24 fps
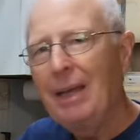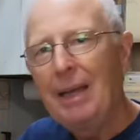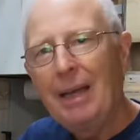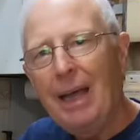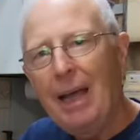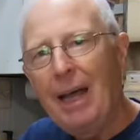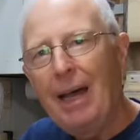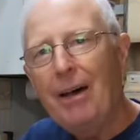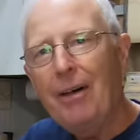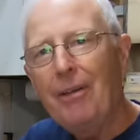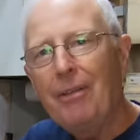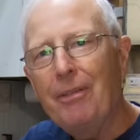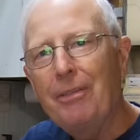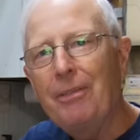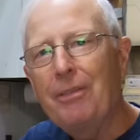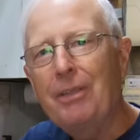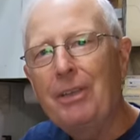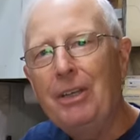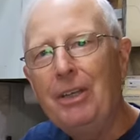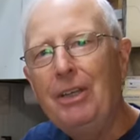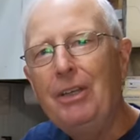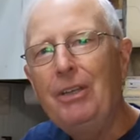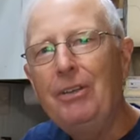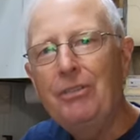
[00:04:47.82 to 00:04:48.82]
how
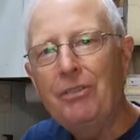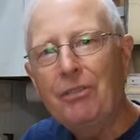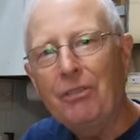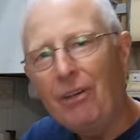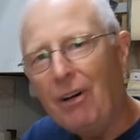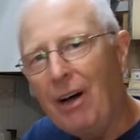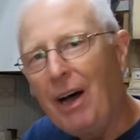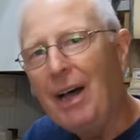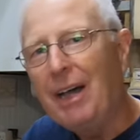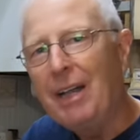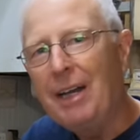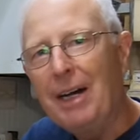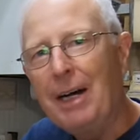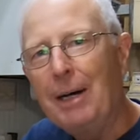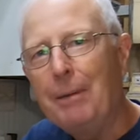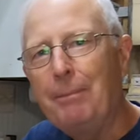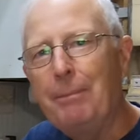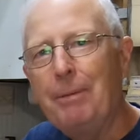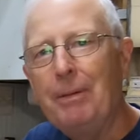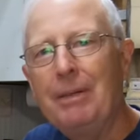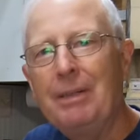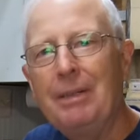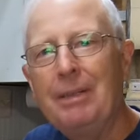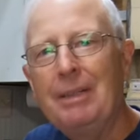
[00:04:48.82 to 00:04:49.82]
these light up
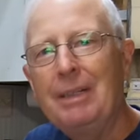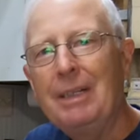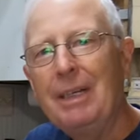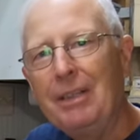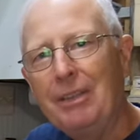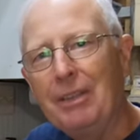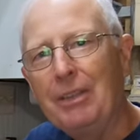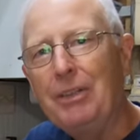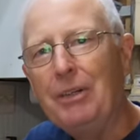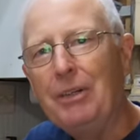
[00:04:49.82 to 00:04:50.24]
in the